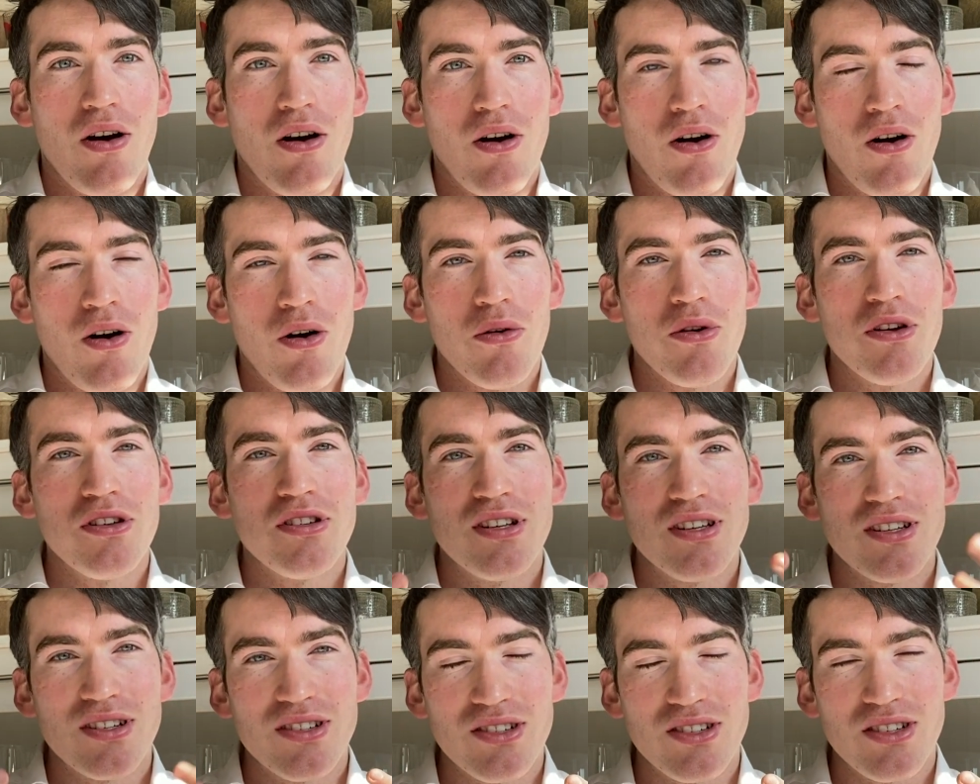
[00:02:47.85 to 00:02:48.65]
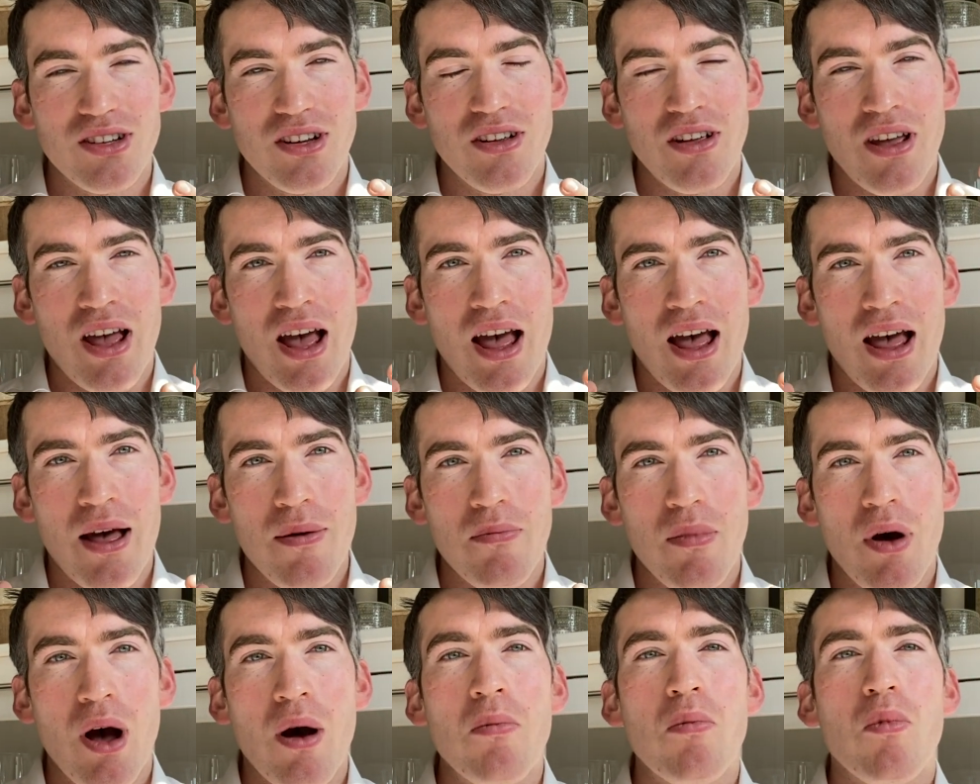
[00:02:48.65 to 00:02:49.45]
Or is it
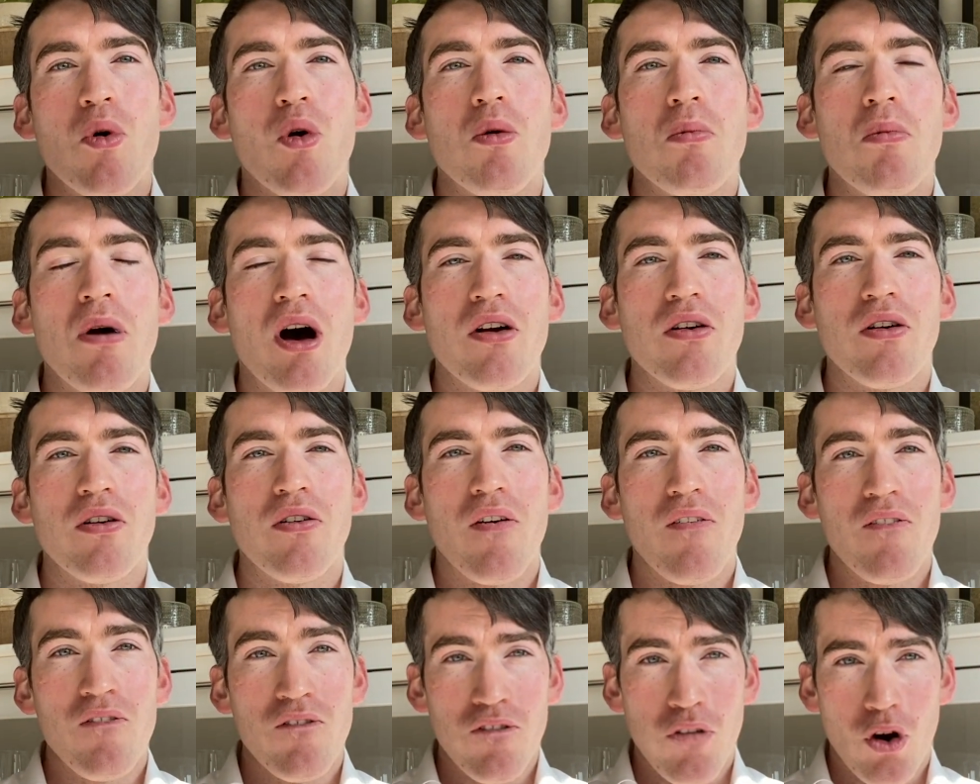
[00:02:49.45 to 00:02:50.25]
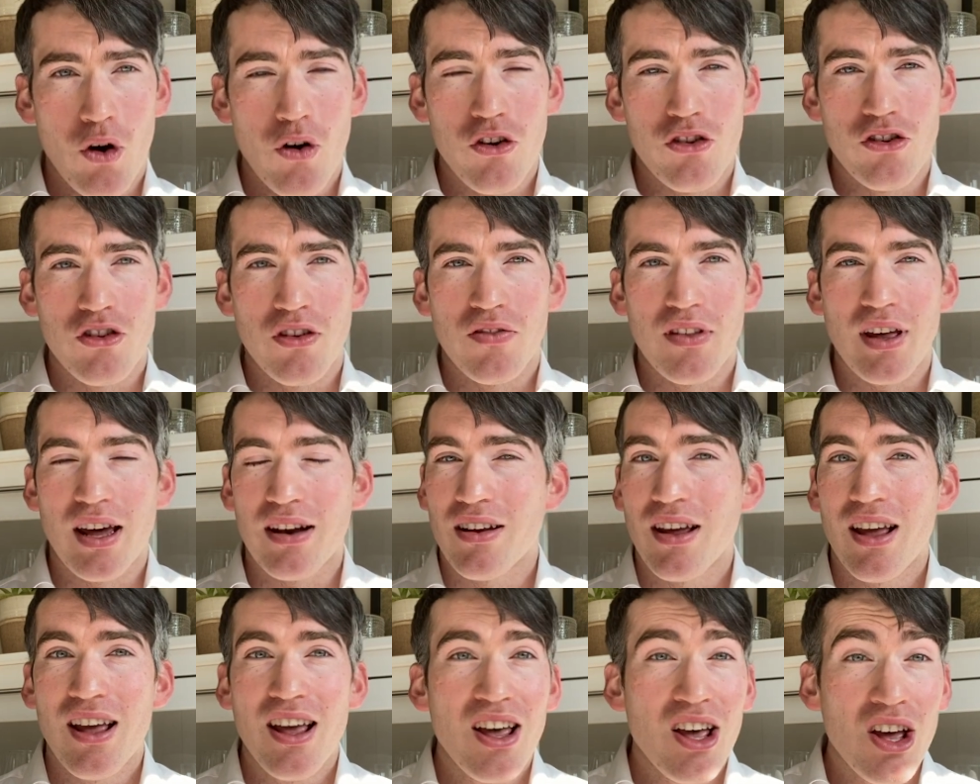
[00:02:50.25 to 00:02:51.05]
a more modern version of that?
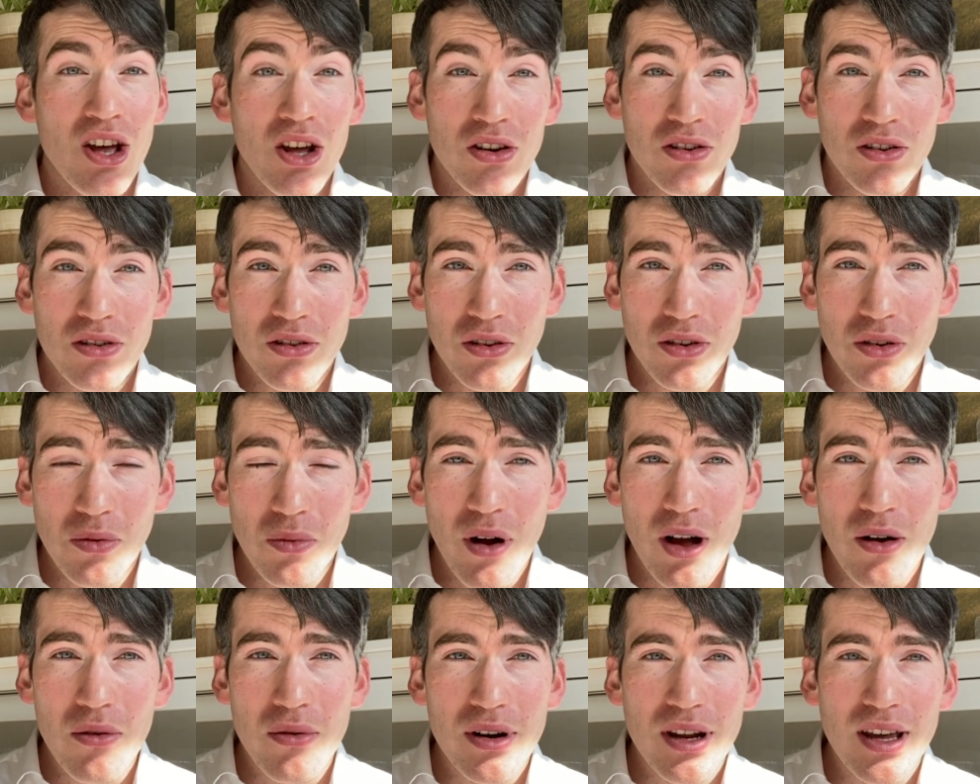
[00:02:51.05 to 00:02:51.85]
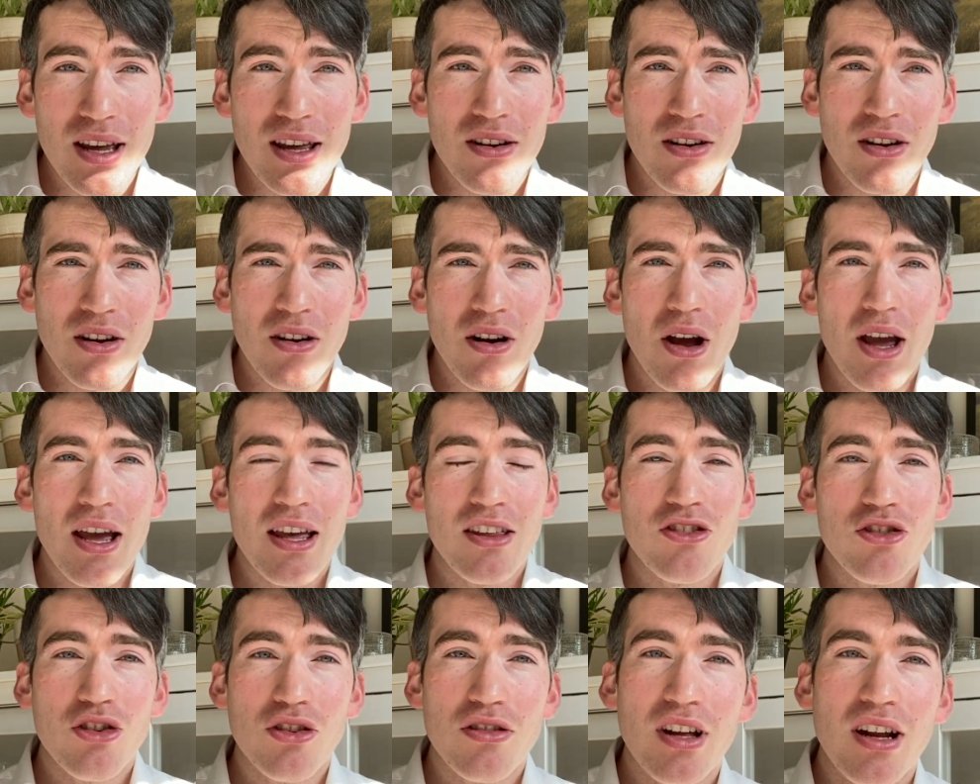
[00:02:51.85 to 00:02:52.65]
There's nothing wrong with either. It's
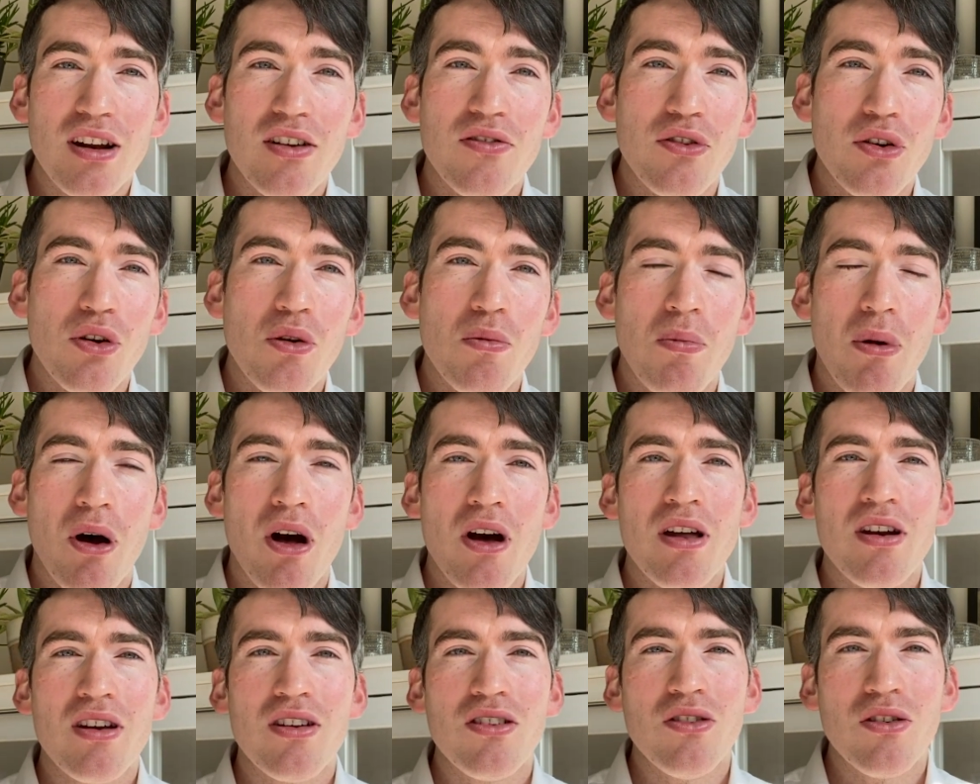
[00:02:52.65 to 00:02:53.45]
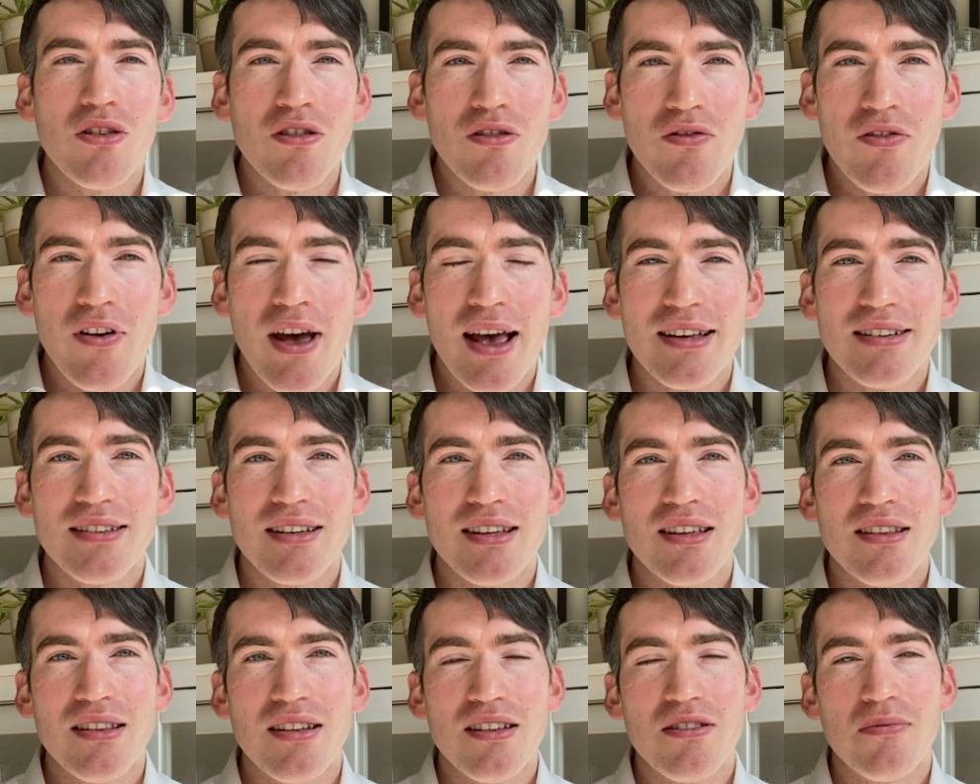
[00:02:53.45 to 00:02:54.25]
just that if you're buying it and you're investing
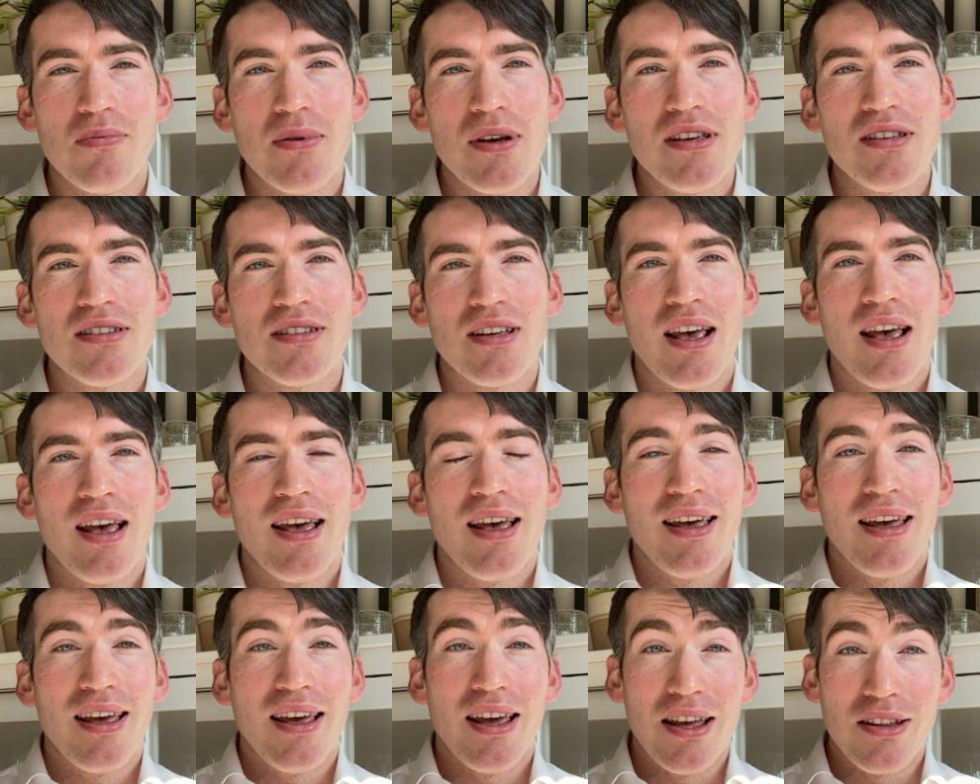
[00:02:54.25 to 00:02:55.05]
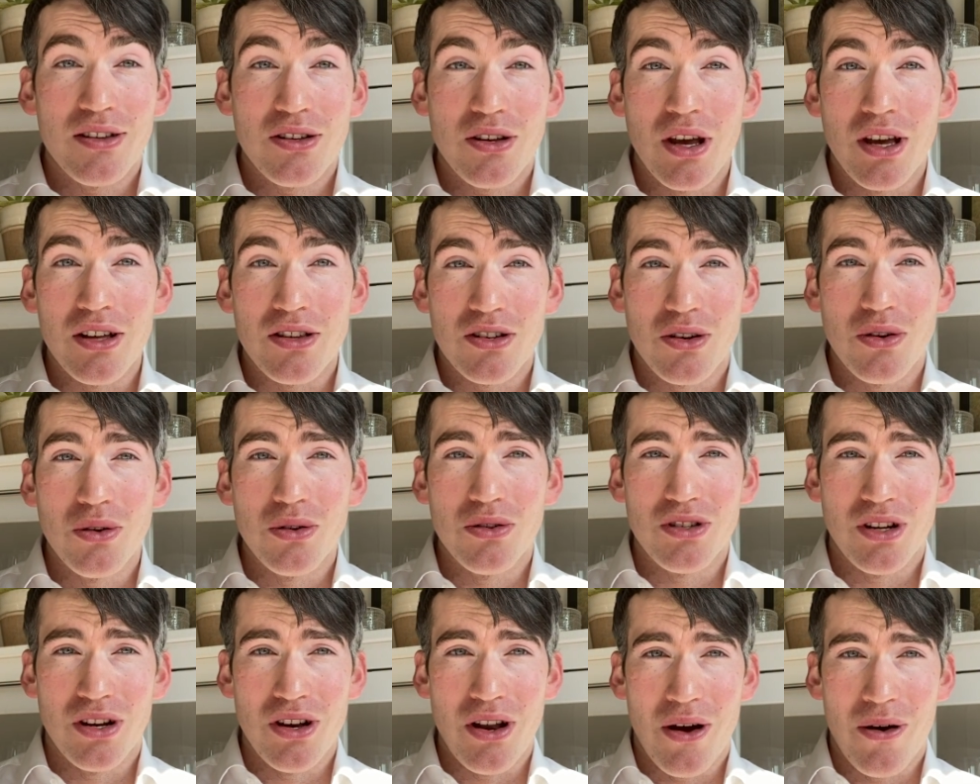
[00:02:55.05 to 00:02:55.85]
in this piece, it's good
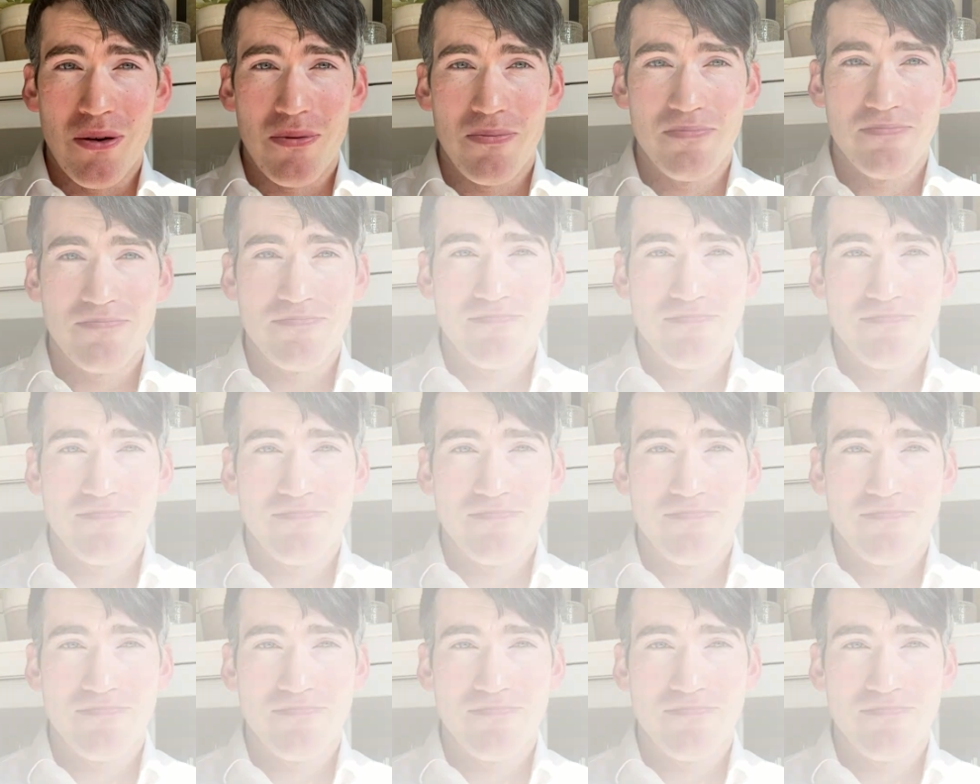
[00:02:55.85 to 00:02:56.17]
to know.